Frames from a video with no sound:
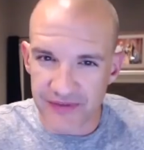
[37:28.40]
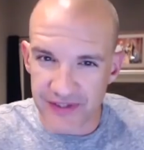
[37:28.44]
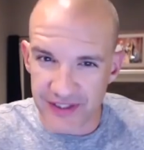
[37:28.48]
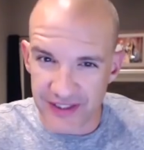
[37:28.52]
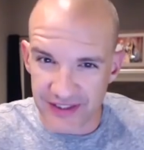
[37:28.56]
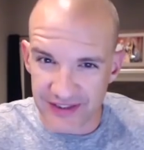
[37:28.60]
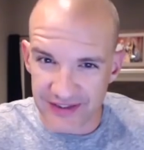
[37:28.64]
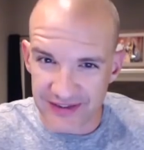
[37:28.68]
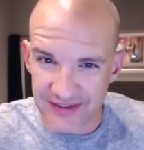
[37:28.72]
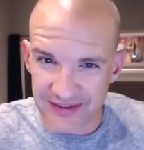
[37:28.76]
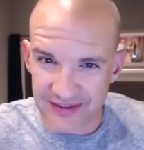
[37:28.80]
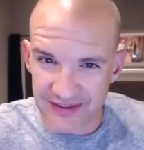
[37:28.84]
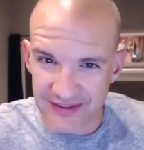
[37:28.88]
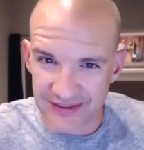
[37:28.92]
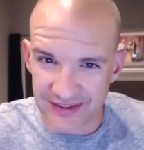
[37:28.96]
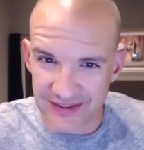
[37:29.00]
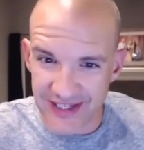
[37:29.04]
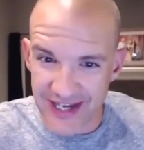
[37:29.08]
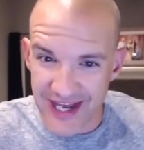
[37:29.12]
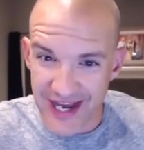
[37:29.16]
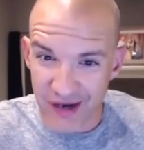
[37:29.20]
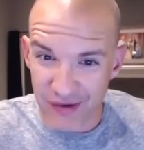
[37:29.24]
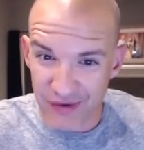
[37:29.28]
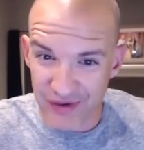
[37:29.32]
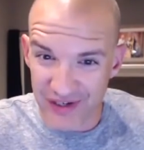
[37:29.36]
of this
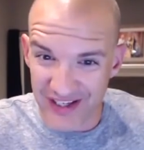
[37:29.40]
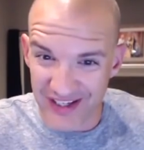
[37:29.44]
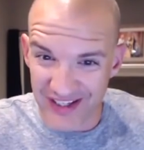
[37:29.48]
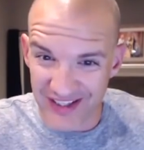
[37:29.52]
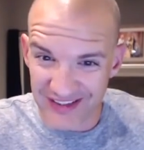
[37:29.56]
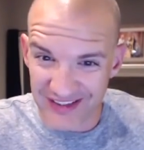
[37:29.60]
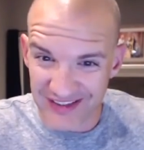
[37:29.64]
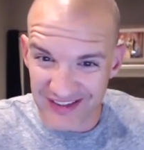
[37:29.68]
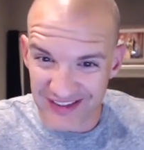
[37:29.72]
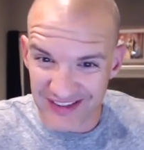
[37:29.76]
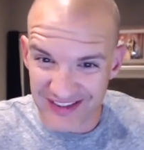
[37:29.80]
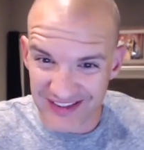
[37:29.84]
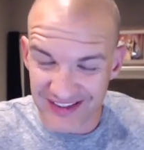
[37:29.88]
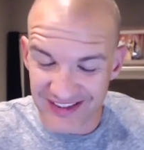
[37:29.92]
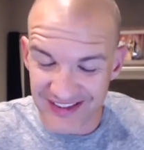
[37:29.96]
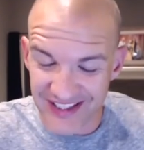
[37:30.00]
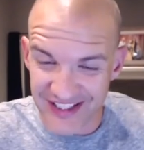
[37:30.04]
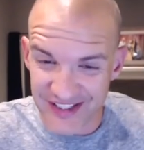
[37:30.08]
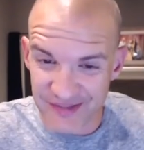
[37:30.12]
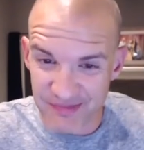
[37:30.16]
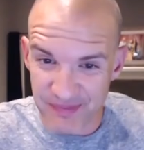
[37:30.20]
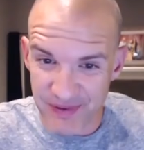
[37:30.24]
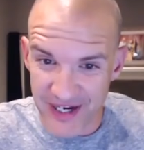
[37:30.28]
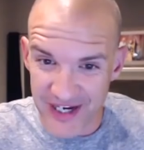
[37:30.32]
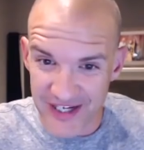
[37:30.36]
nowadays
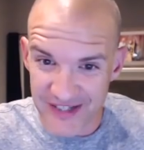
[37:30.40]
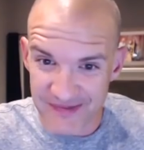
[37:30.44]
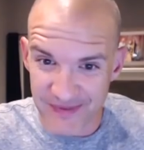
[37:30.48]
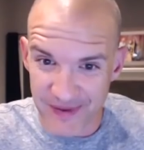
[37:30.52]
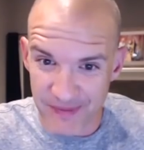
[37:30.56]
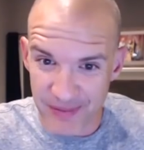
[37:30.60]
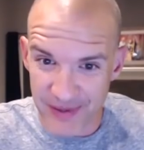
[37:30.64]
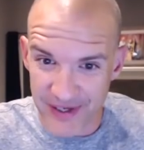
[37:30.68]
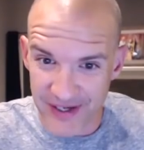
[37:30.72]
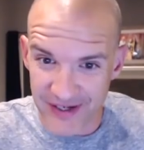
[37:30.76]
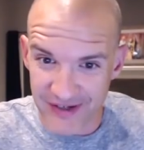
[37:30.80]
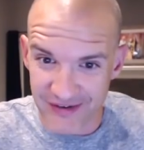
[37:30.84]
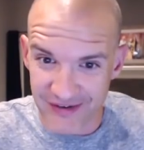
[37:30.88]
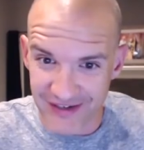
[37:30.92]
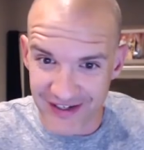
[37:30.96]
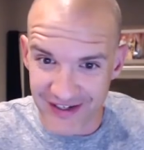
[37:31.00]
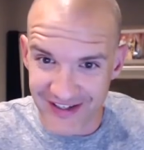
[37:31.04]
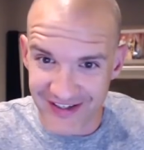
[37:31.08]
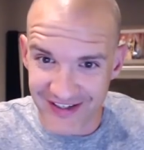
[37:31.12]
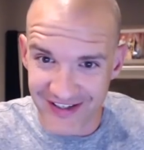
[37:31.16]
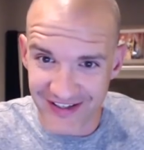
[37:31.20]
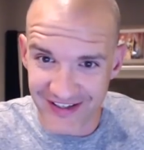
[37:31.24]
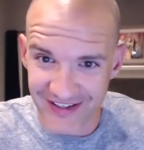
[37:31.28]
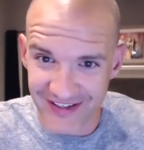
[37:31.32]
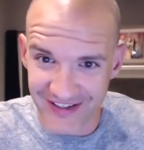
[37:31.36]
extends past my pay
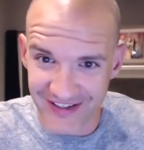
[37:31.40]
grade,